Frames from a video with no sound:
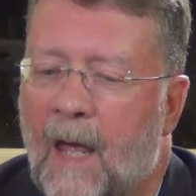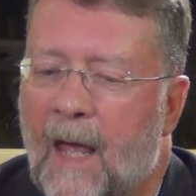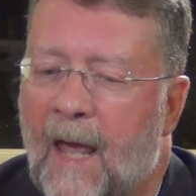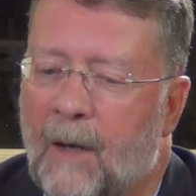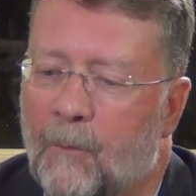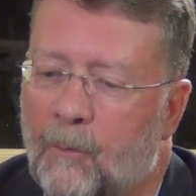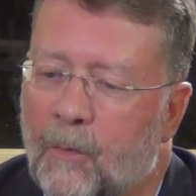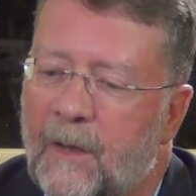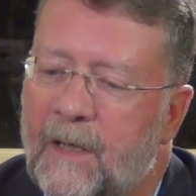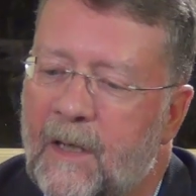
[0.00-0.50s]

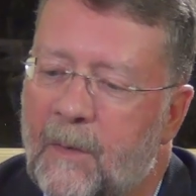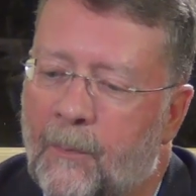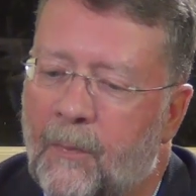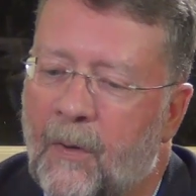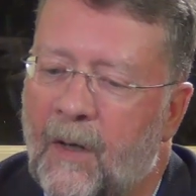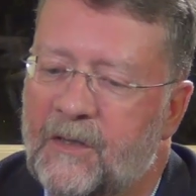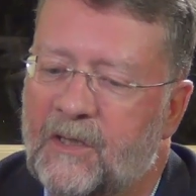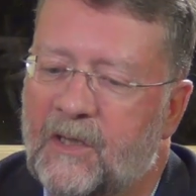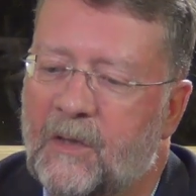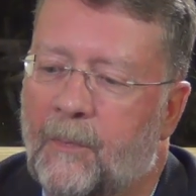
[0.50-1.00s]
And really
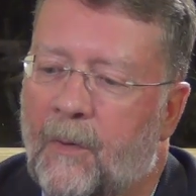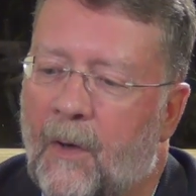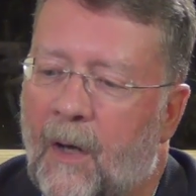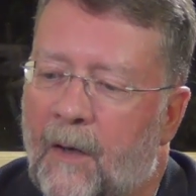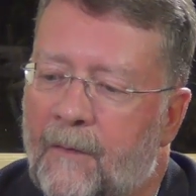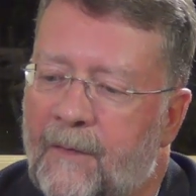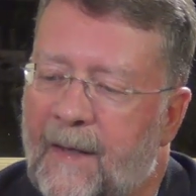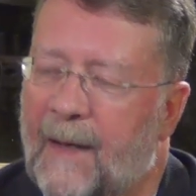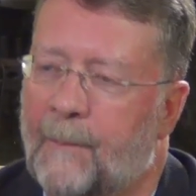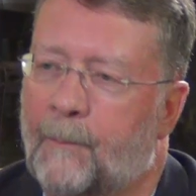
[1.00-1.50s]
impressed
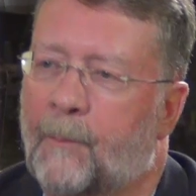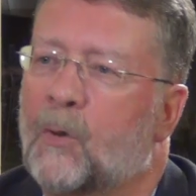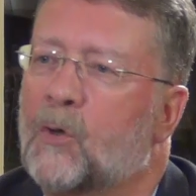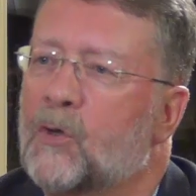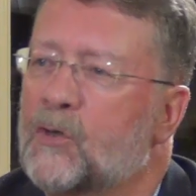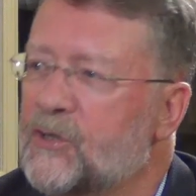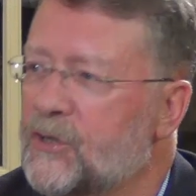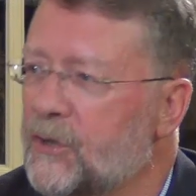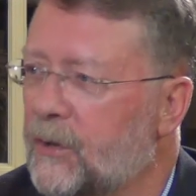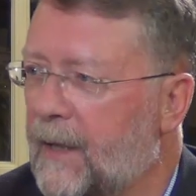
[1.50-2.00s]
upon that
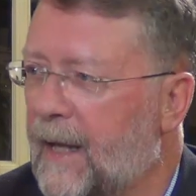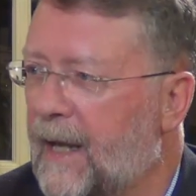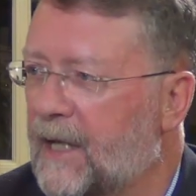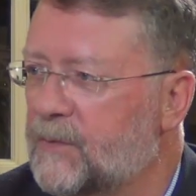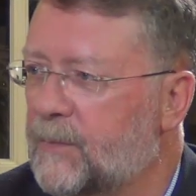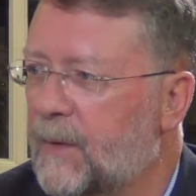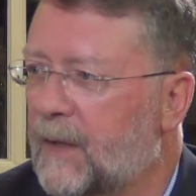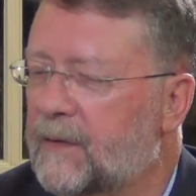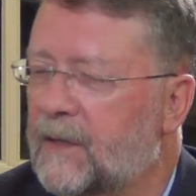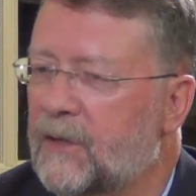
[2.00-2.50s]
personal
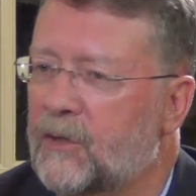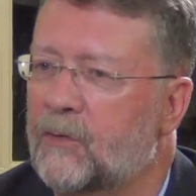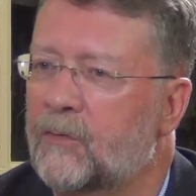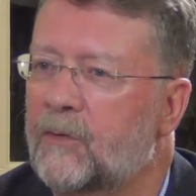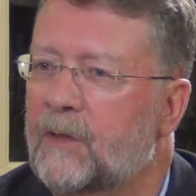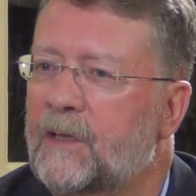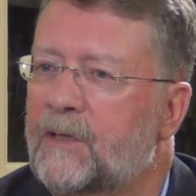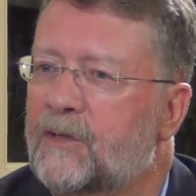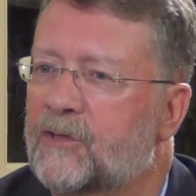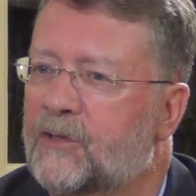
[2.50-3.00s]
aspect that you
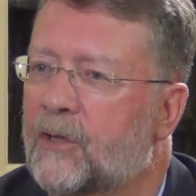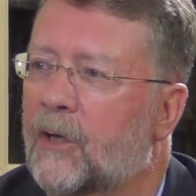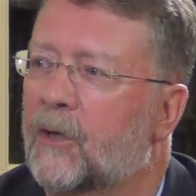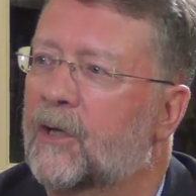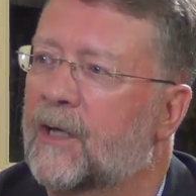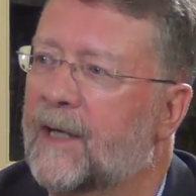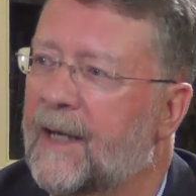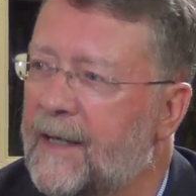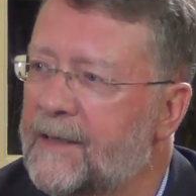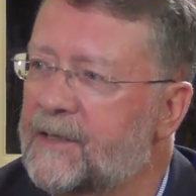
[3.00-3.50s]
need to
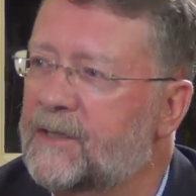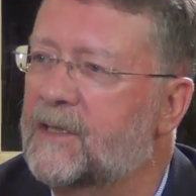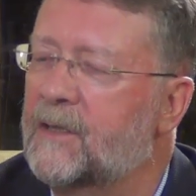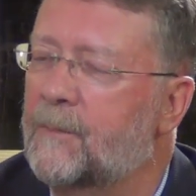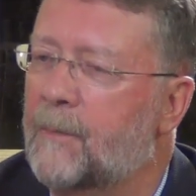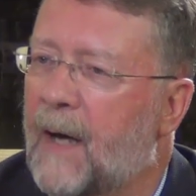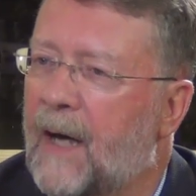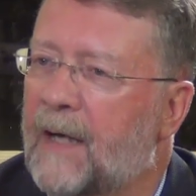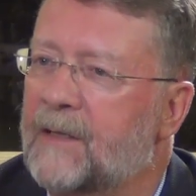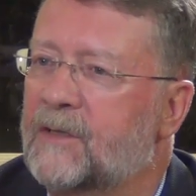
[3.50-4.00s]
start
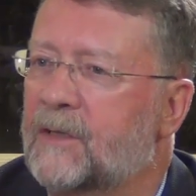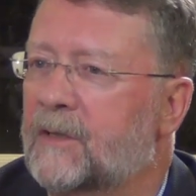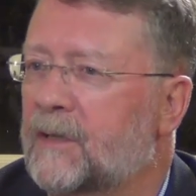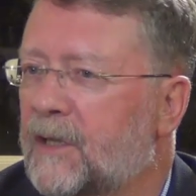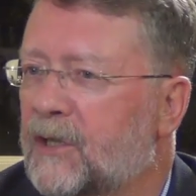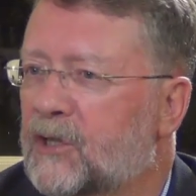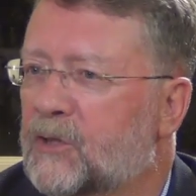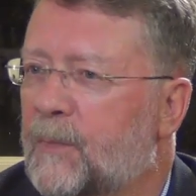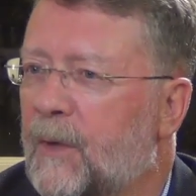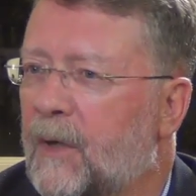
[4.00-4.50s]
customizing
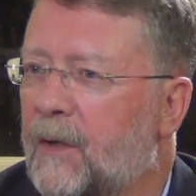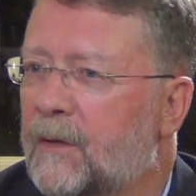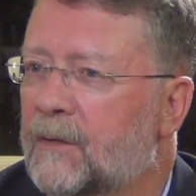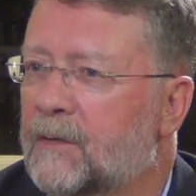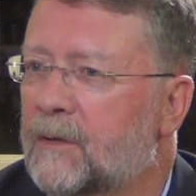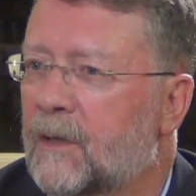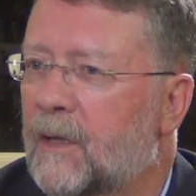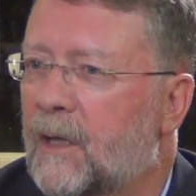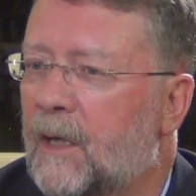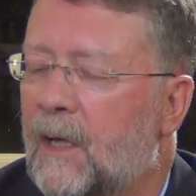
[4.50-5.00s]
the
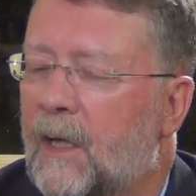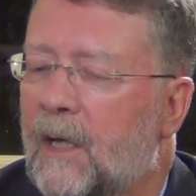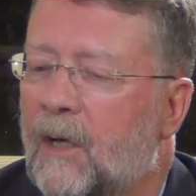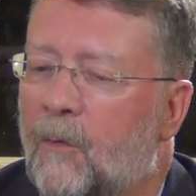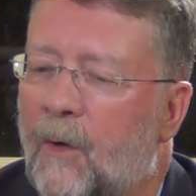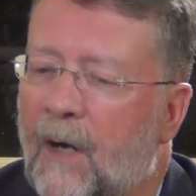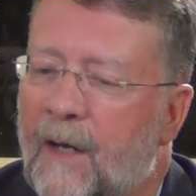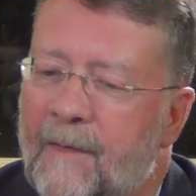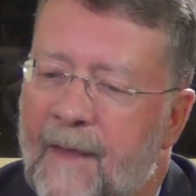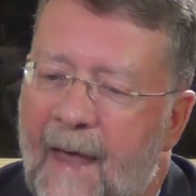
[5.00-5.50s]
experience,
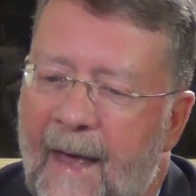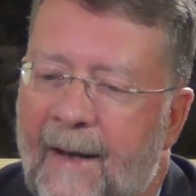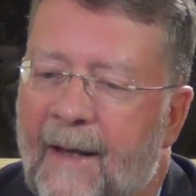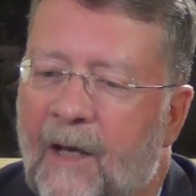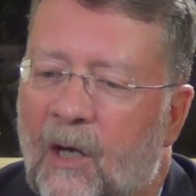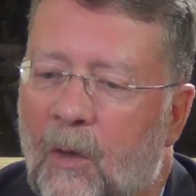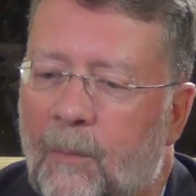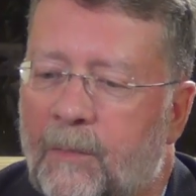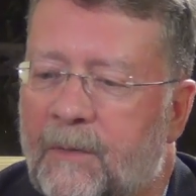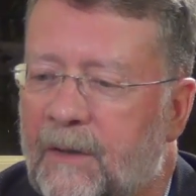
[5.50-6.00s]
right? And that
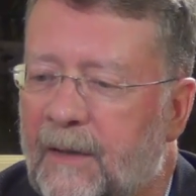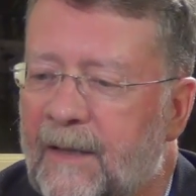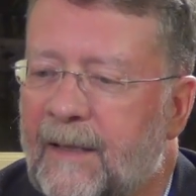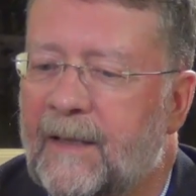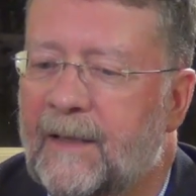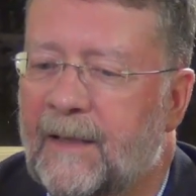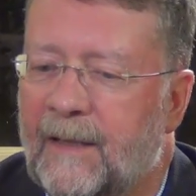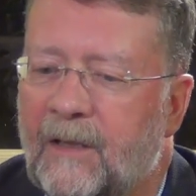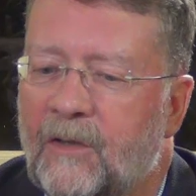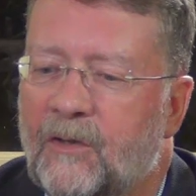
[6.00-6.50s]
helped
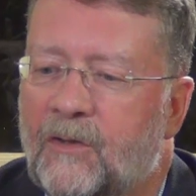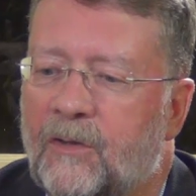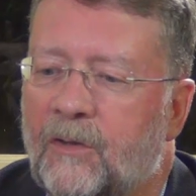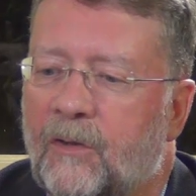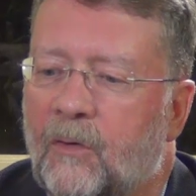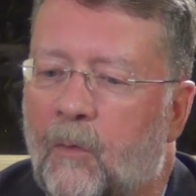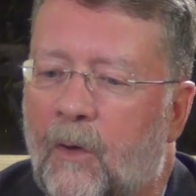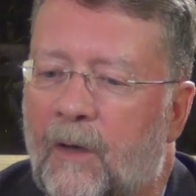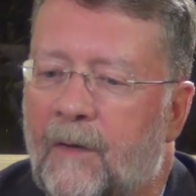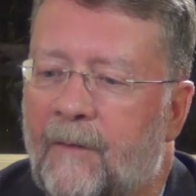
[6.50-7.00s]
lead
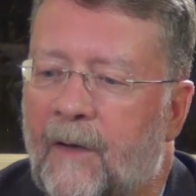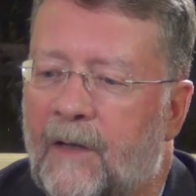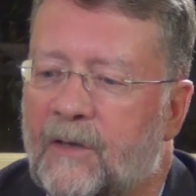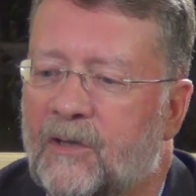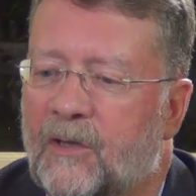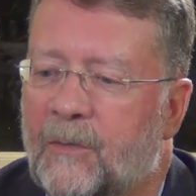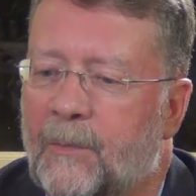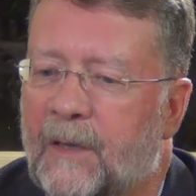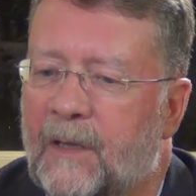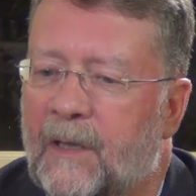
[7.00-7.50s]
into what
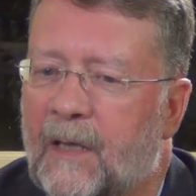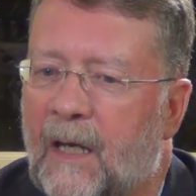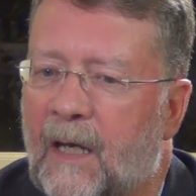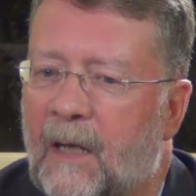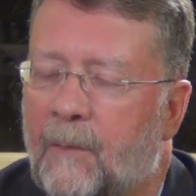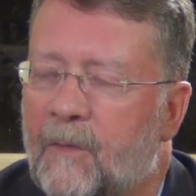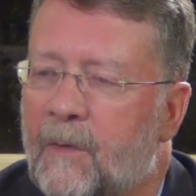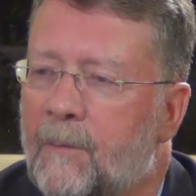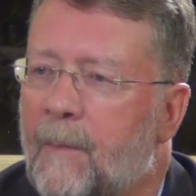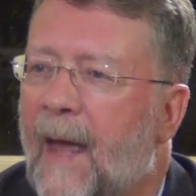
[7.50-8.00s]
eventually
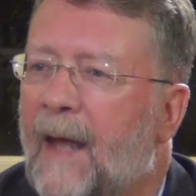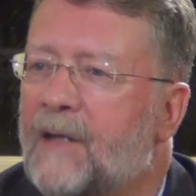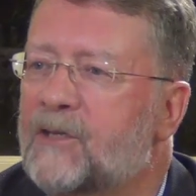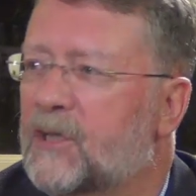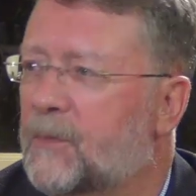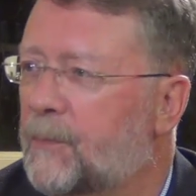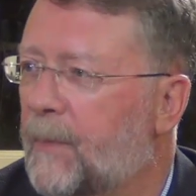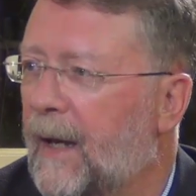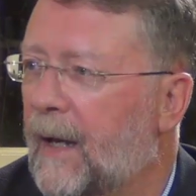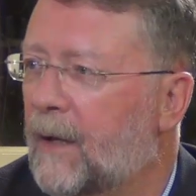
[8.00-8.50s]
became the
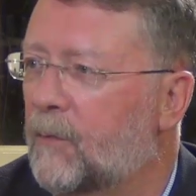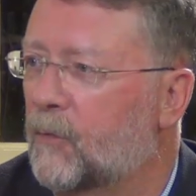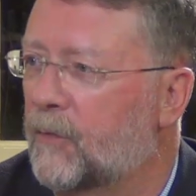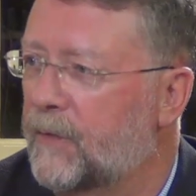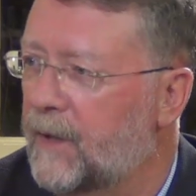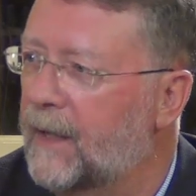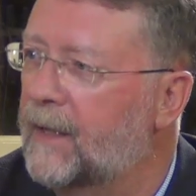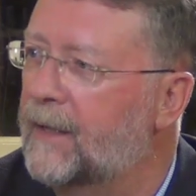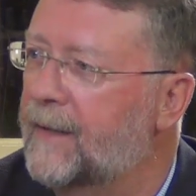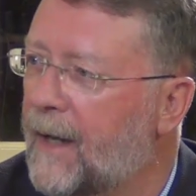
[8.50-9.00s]
Magic Band, where
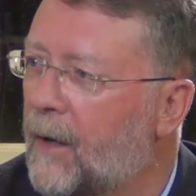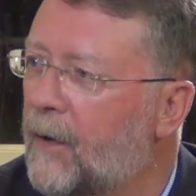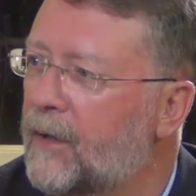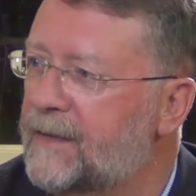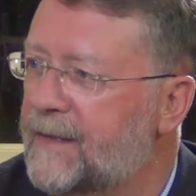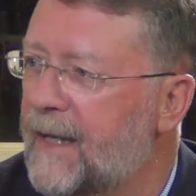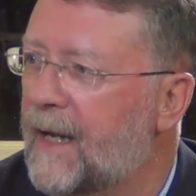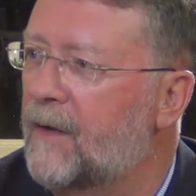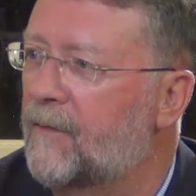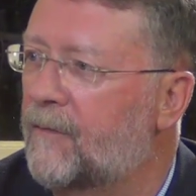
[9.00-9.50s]
they can now
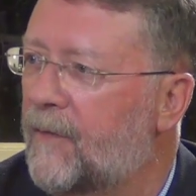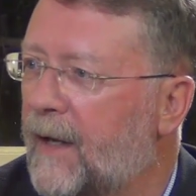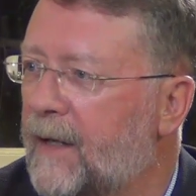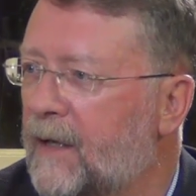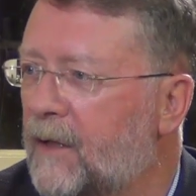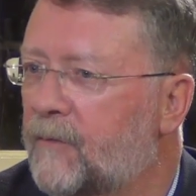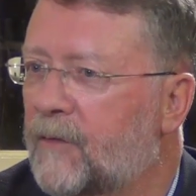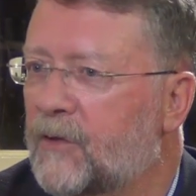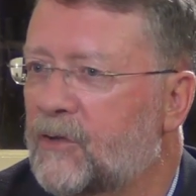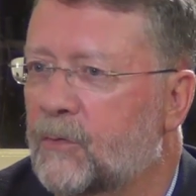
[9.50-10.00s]
identify
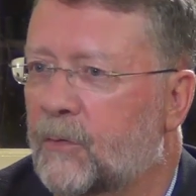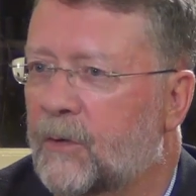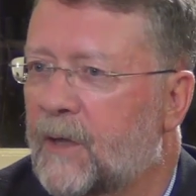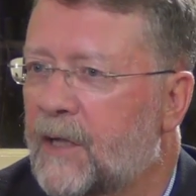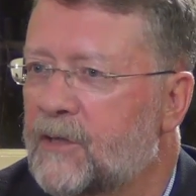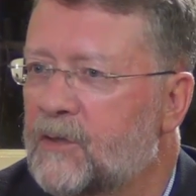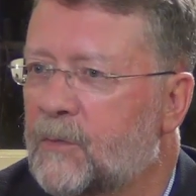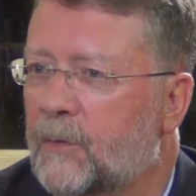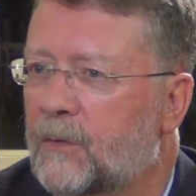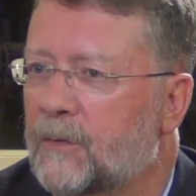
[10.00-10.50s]
individual
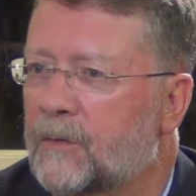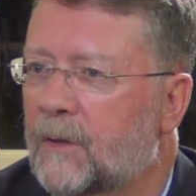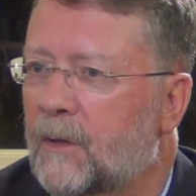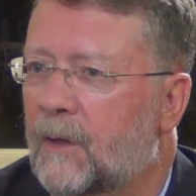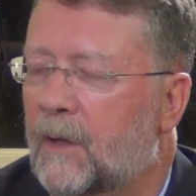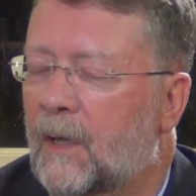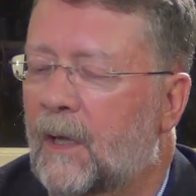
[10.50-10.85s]
customers.